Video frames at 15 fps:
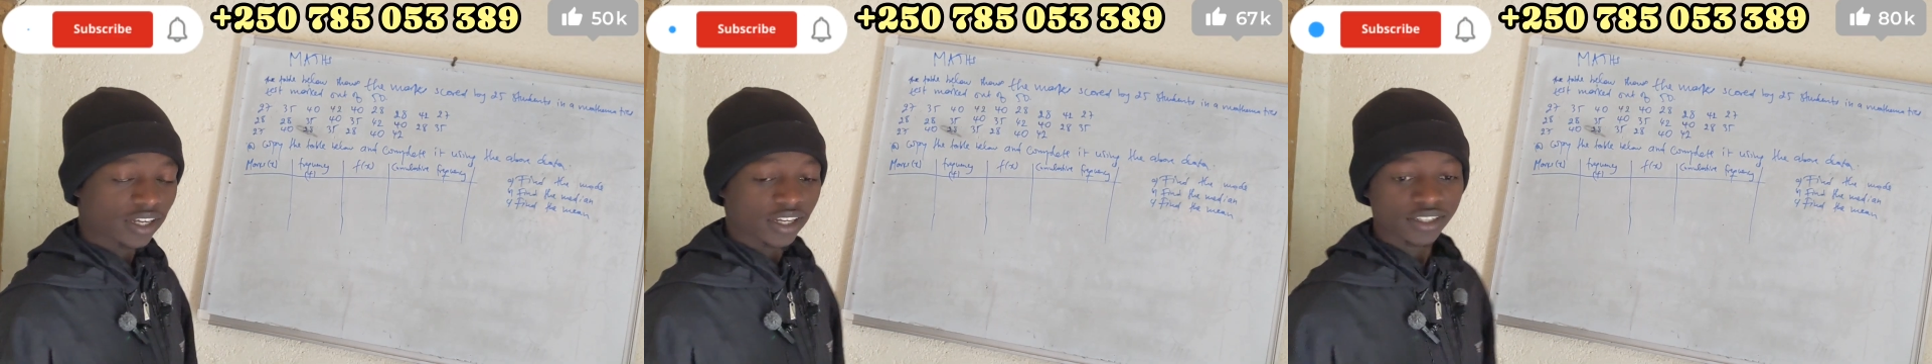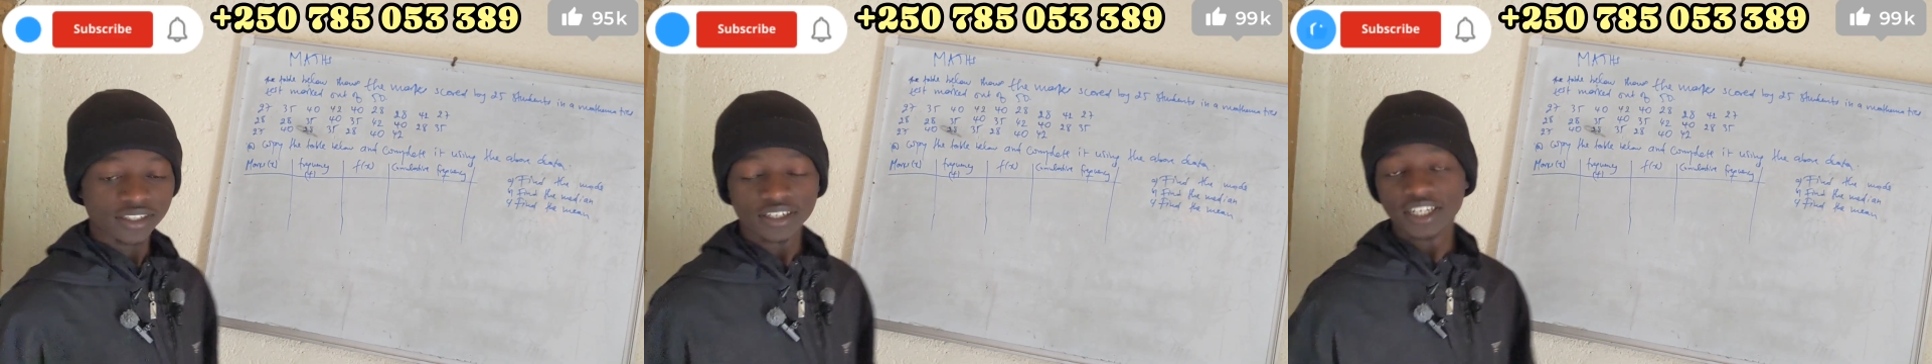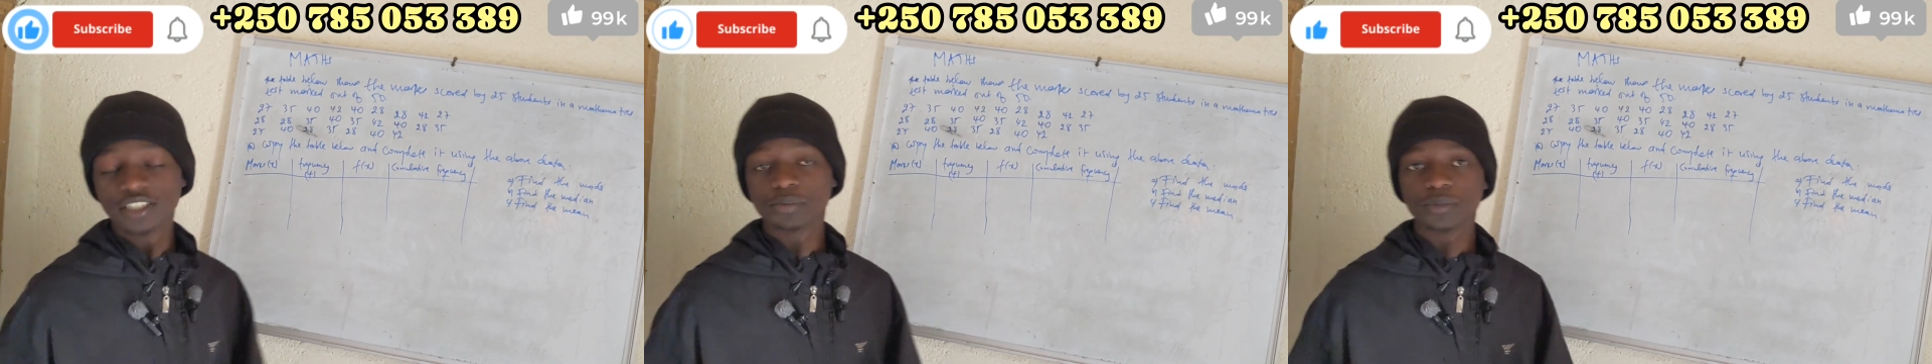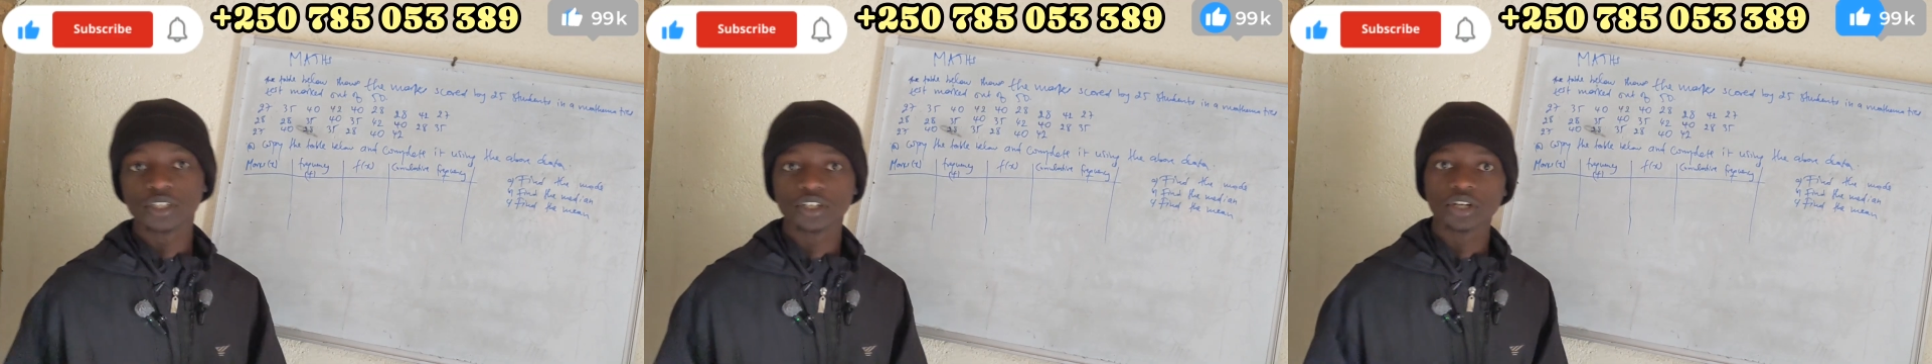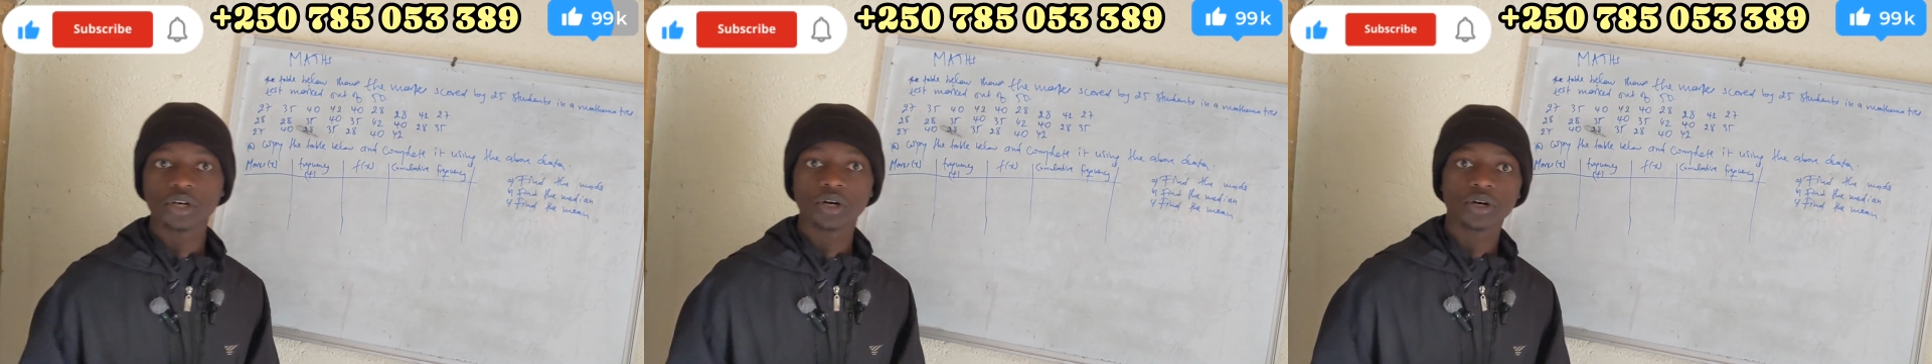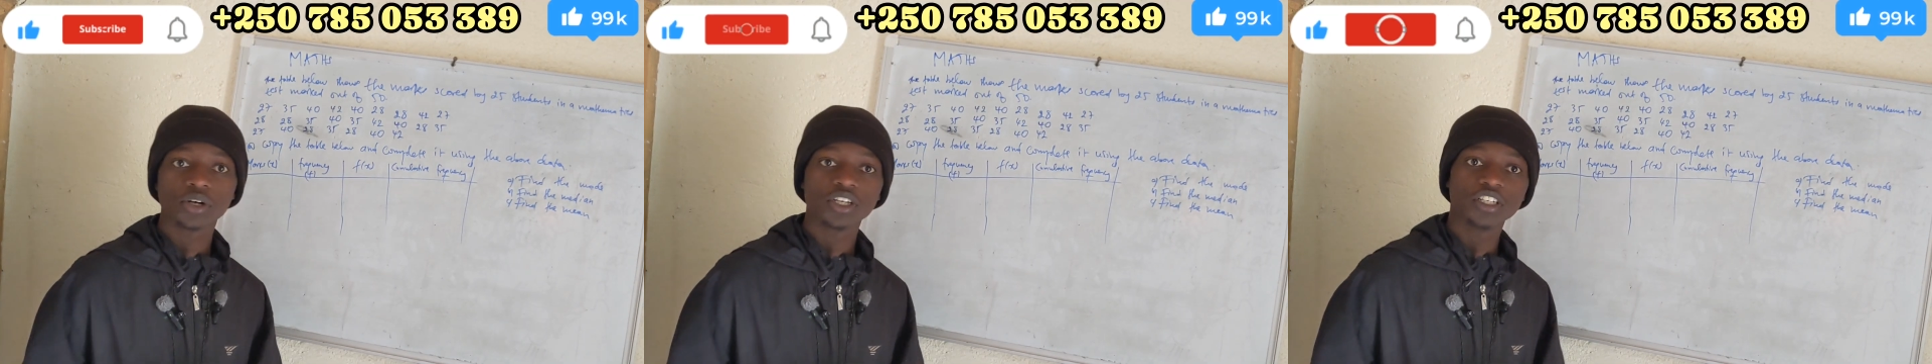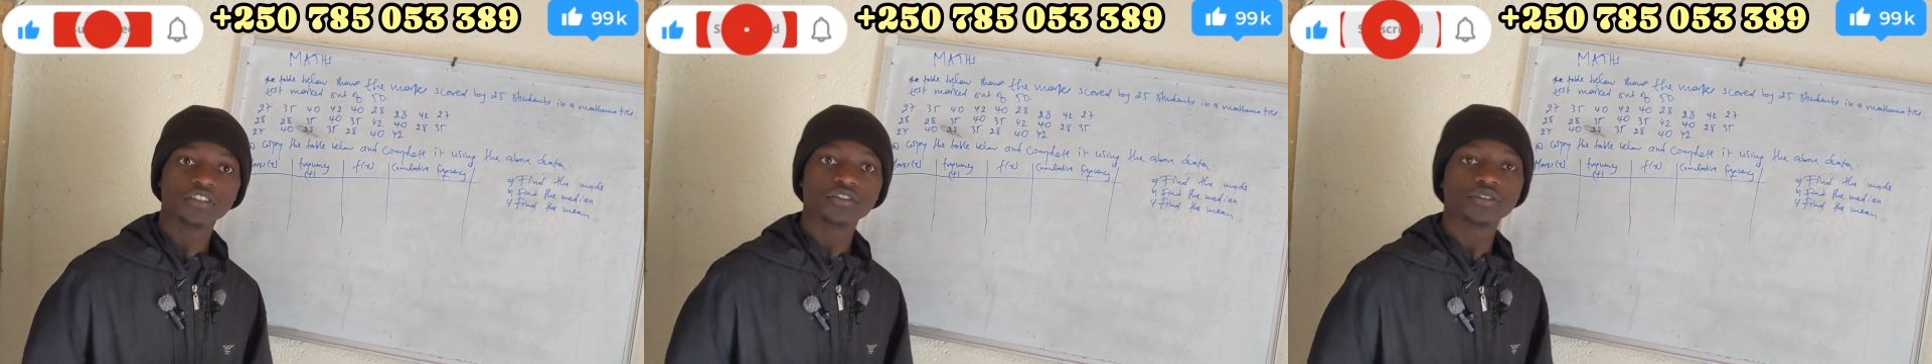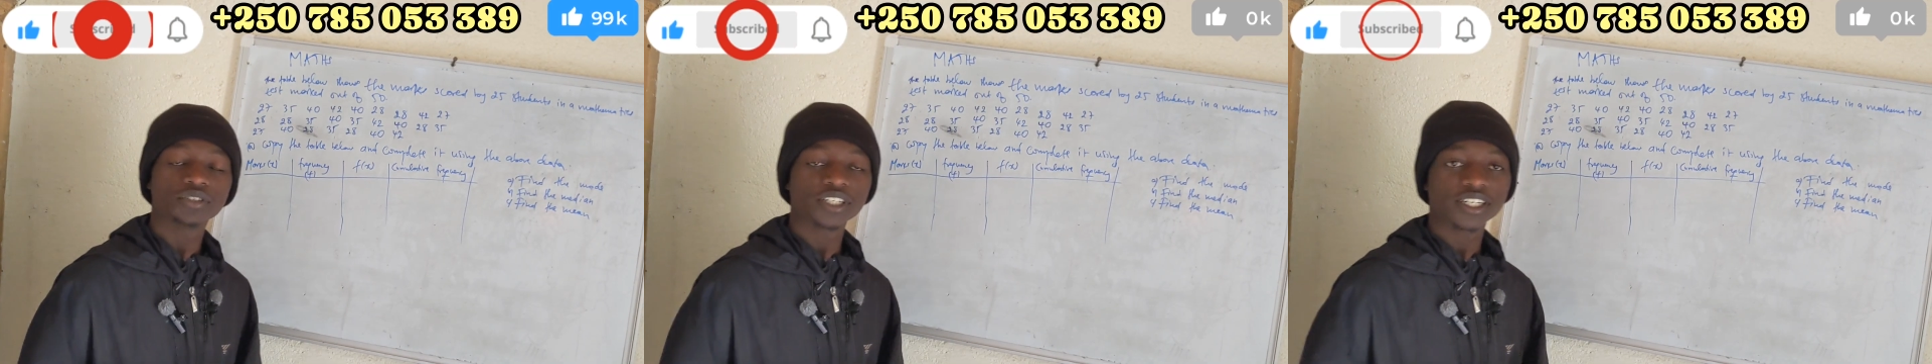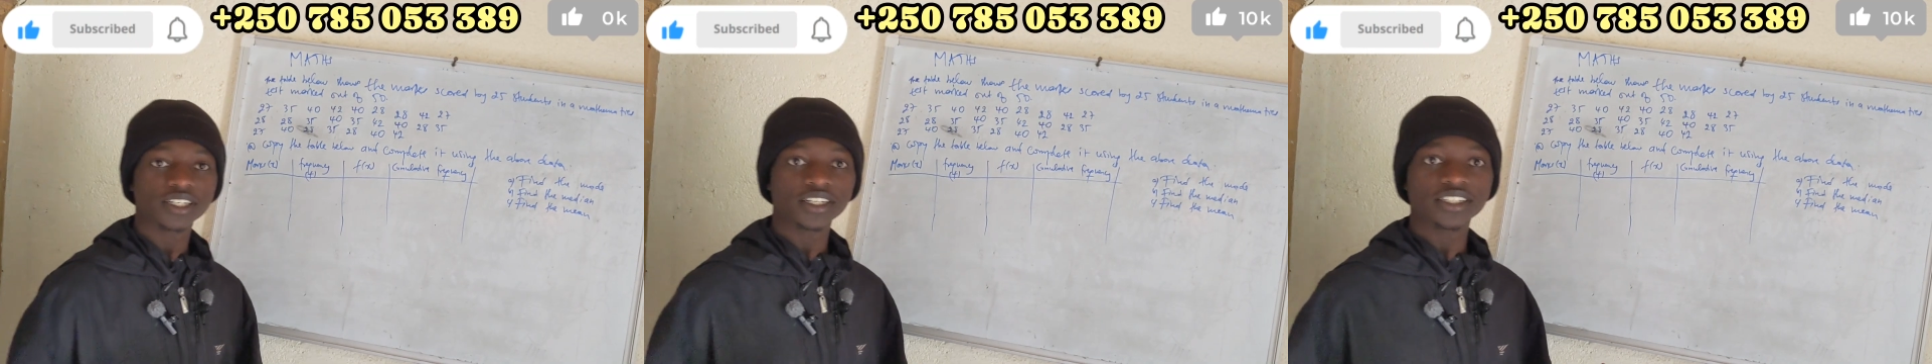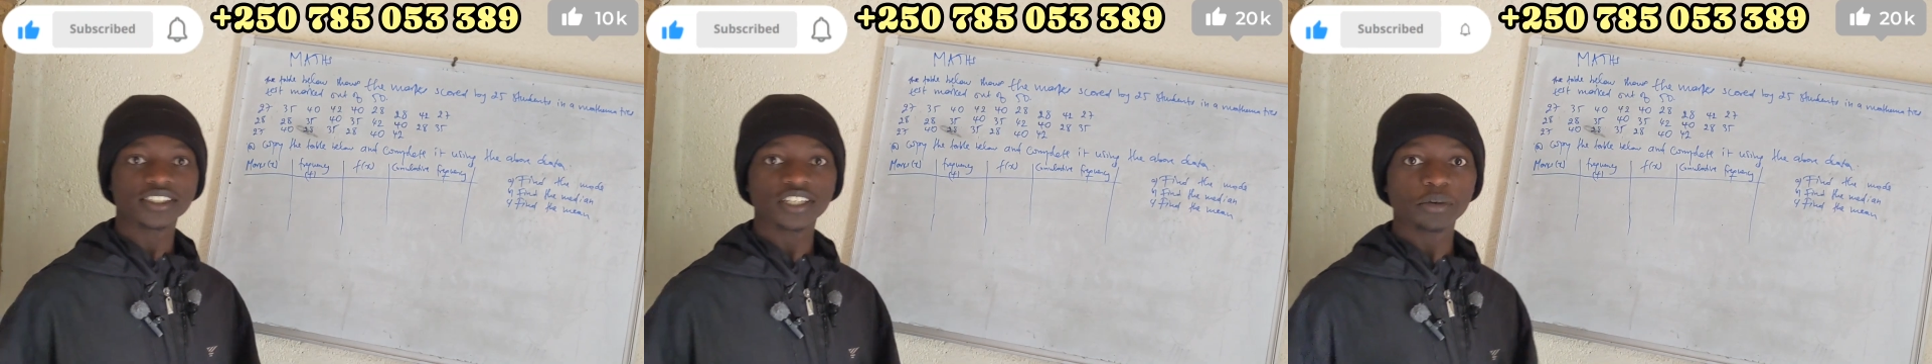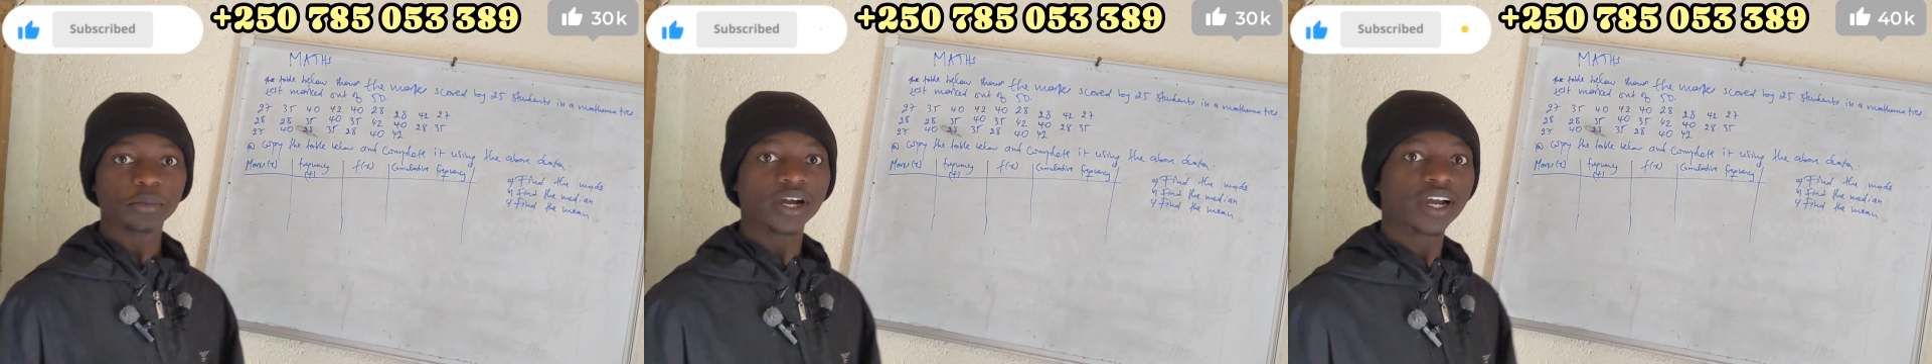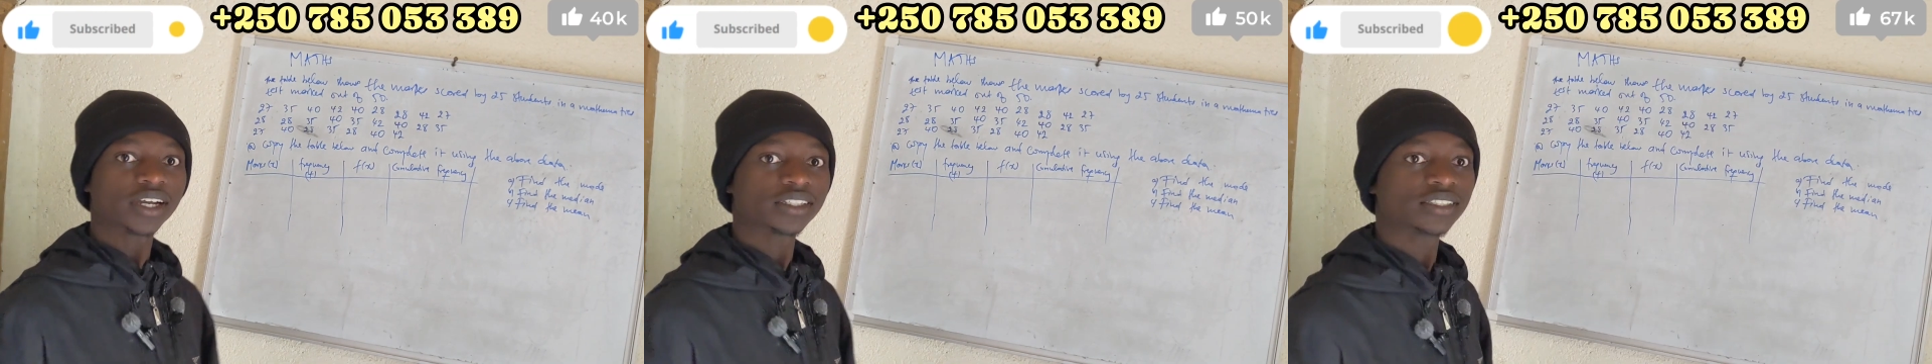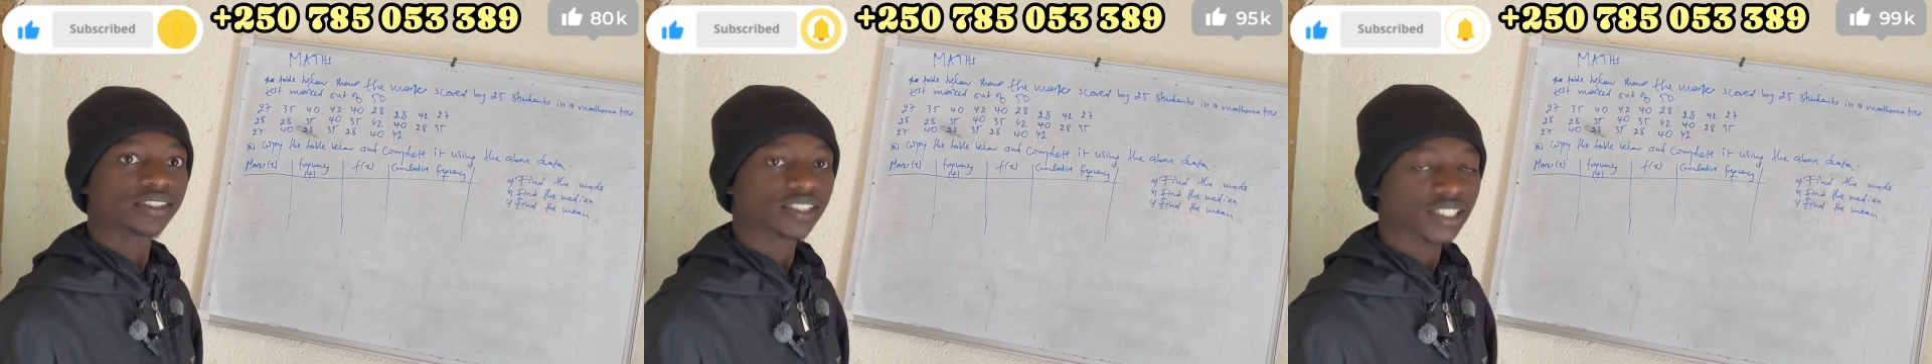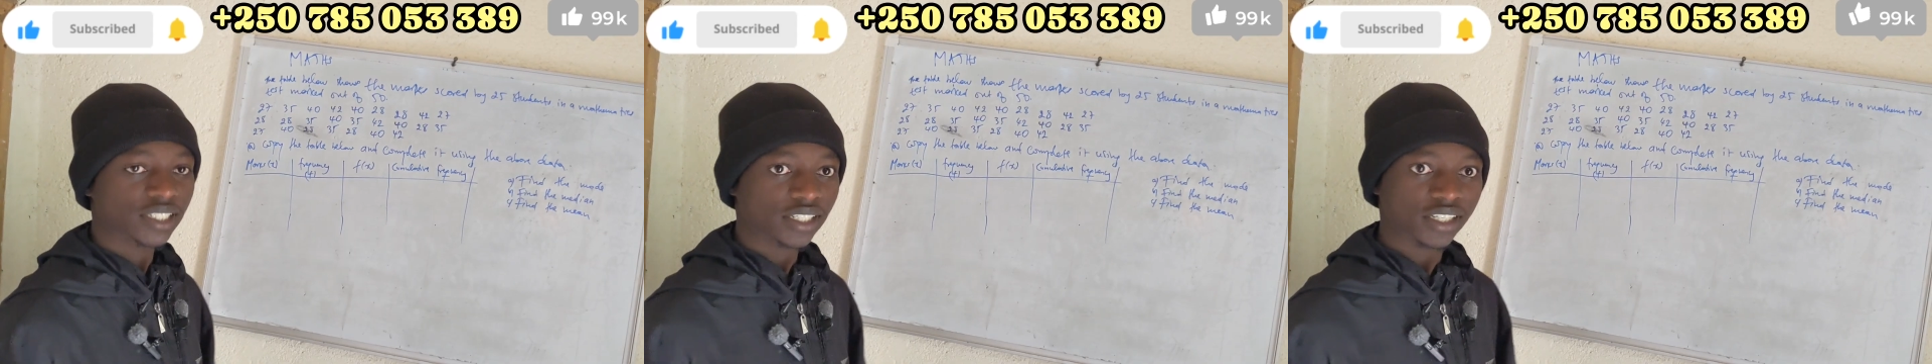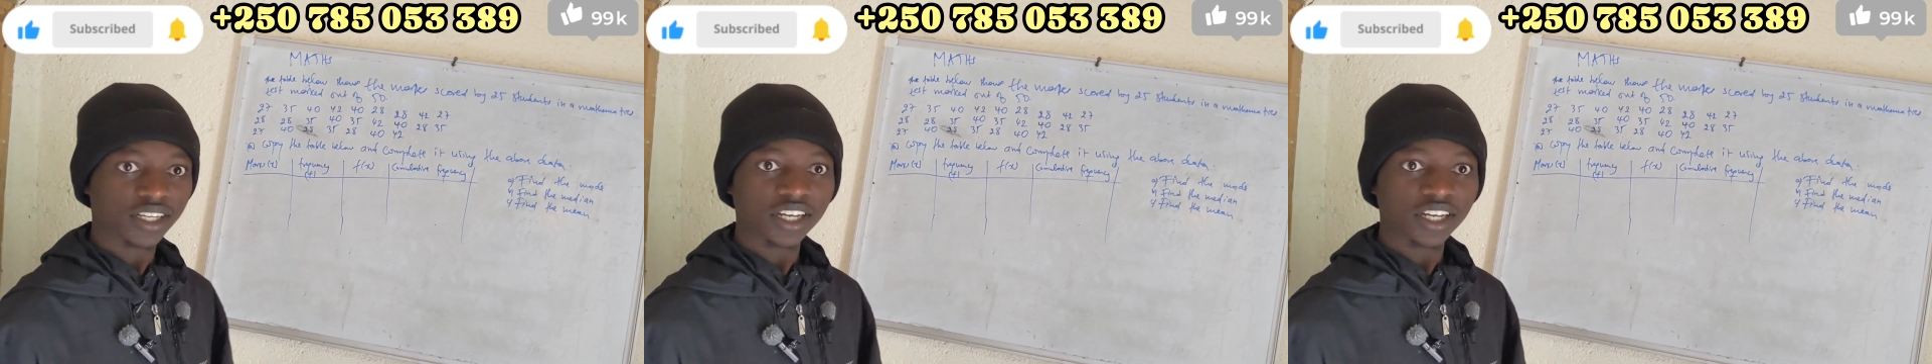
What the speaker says: and let me know if we get the same answer.